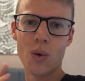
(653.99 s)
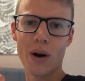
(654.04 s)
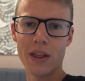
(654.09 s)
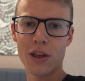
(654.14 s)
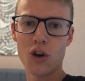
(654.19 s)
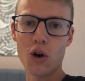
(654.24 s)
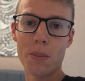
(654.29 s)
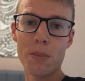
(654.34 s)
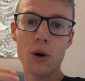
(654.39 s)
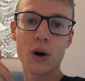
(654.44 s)
Whether
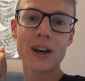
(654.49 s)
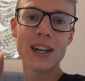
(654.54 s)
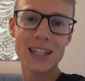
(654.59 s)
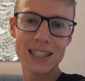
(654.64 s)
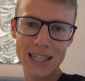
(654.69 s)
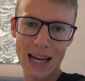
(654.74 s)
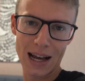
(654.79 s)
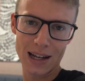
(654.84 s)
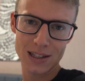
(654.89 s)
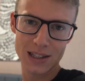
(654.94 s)
you're booking a
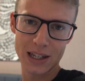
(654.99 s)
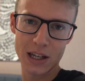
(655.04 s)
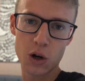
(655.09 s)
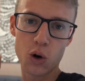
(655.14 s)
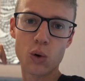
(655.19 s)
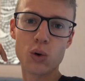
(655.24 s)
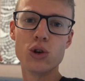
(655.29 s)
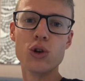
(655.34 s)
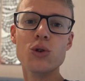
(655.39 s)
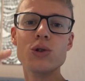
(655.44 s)
taxi
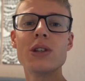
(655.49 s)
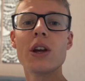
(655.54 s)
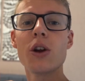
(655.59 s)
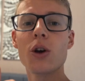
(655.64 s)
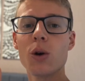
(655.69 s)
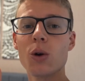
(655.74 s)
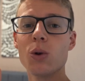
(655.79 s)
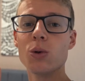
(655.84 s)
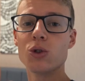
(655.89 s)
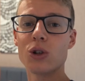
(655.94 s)
or using
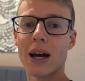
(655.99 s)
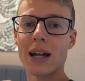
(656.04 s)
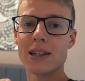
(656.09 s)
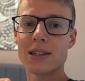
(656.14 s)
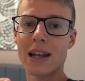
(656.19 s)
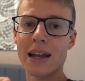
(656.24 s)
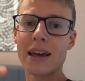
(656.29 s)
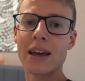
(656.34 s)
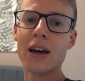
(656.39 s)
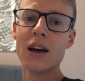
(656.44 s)
Google
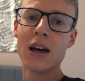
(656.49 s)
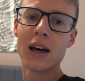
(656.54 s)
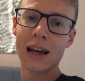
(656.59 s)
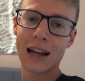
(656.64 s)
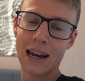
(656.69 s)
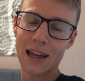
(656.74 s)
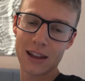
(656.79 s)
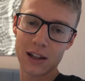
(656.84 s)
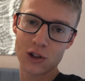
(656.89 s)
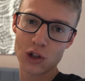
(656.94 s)
Translate,
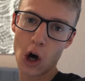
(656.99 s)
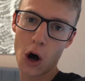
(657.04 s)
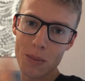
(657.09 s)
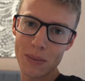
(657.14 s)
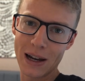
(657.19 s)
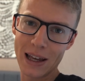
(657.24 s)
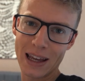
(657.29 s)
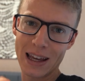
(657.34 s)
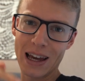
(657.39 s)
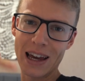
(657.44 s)
click the
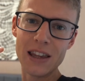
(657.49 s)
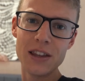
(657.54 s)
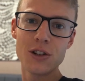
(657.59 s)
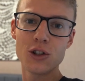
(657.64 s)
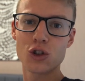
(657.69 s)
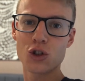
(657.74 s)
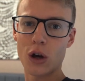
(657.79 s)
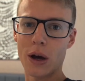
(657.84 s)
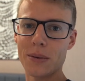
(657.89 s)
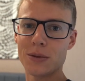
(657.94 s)
top link in the
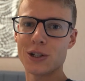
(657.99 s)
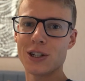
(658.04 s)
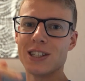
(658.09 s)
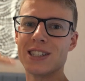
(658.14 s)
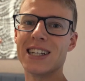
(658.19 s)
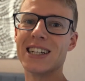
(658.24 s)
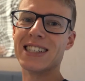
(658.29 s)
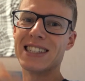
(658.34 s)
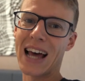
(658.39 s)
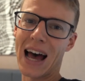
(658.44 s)
description
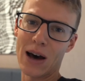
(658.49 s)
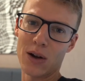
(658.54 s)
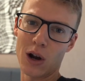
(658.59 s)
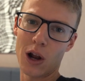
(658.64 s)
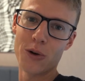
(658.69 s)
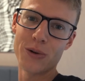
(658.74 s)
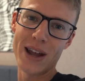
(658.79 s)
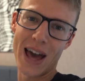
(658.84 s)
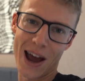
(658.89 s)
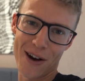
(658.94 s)
to
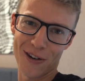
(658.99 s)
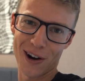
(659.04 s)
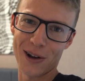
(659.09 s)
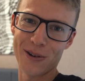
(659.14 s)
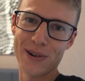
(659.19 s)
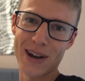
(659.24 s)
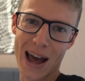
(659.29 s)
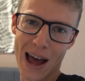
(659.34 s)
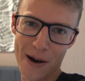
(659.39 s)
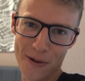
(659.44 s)
download
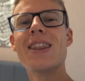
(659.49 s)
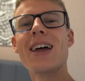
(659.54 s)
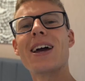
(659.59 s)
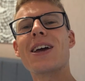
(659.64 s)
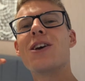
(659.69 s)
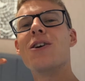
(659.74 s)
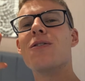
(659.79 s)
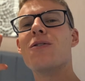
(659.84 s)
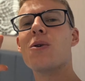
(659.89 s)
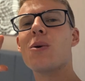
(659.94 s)
Airalo now.
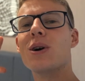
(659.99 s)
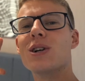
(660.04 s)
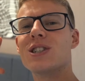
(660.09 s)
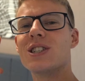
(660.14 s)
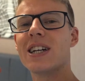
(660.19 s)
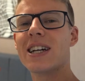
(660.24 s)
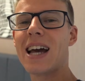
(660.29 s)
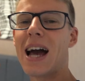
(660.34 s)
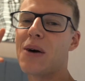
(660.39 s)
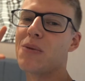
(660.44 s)
Thank you for
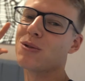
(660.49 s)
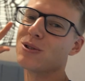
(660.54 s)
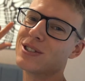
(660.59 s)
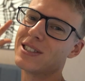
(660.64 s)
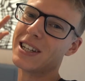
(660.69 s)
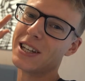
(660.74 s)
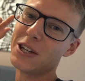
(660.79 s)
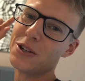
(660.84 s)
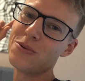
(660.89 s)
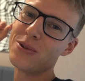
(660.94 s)
watching and we'll
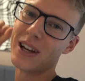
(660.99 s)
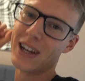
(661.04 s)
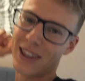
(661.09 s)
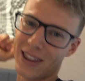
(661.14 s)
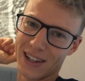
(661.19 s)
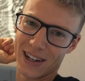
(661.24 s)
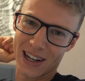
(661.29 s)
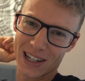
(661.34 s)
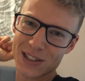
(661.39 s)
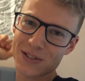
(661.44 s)
see you
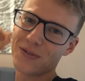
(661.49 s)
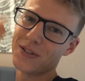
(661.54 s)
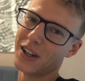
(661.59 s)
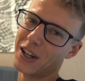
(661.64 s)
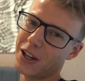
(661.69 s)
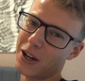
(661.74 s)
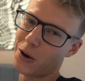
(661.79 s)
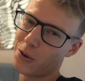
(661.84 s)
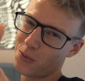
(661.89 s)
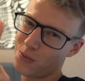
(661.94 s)
in the next
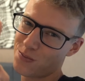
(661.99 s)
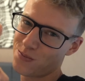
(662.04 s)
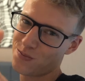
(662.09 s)
video.